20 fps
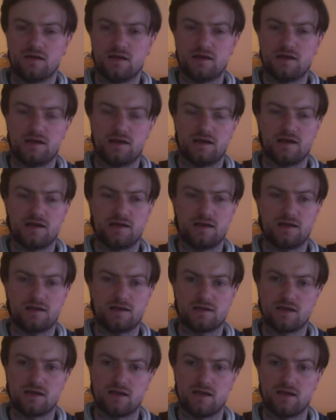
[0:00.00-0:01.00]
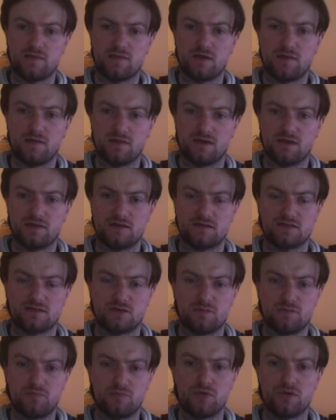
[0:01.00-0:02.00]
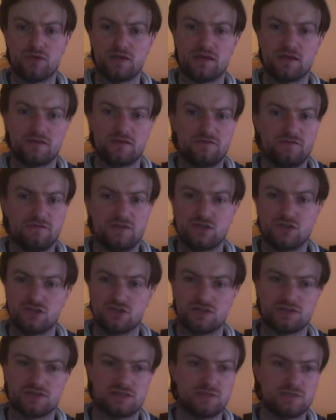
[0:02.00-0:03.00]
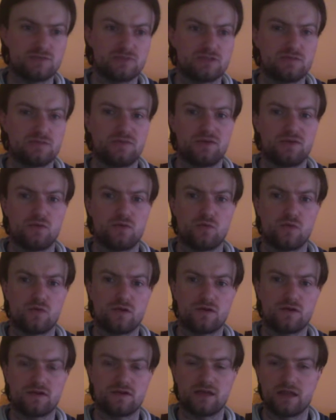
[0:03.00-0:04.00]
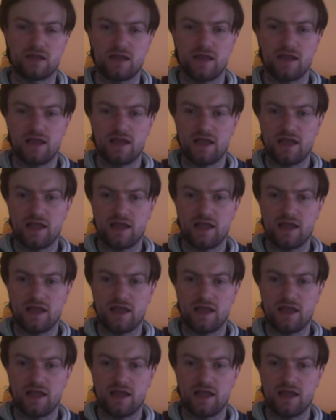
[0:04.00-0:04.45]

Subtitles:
a hip-hop artist, or booking and features seems to be a word that